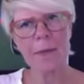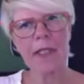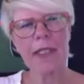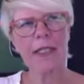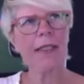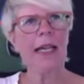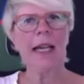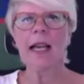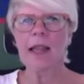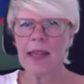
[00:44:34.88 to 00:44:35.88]
it,
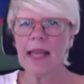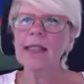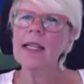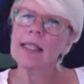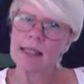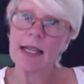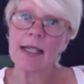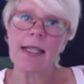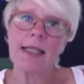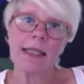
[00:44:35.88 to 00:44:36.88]
then
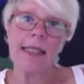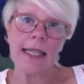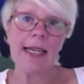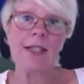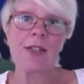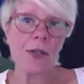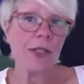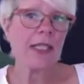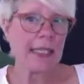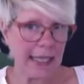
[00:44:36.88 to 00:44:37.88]
does it need to
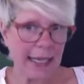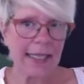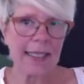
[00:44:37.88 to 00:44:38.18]
split?